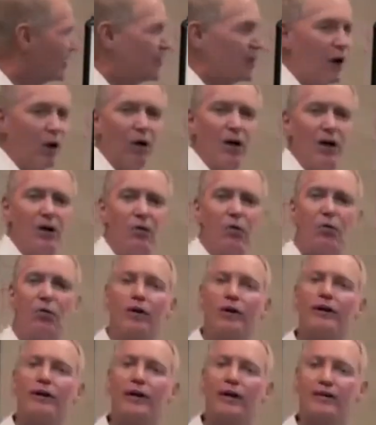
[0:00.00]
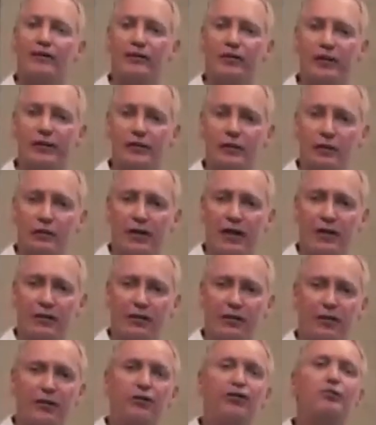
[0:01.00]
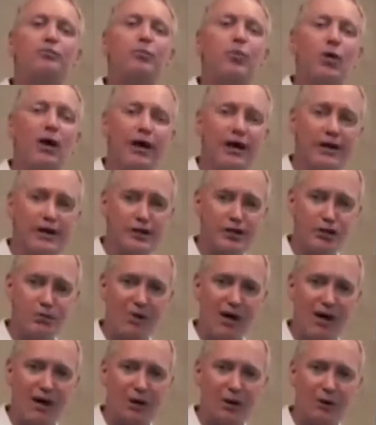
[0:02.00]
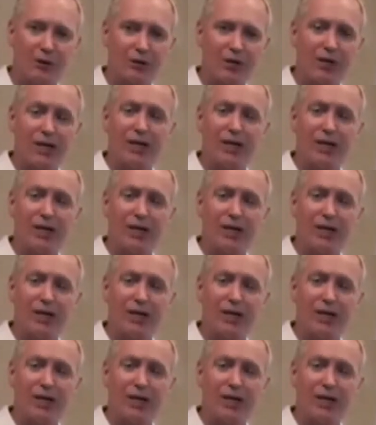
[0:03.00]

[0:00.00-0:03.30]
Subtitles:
No, we're working at a cellular level. You spray it in your mouth.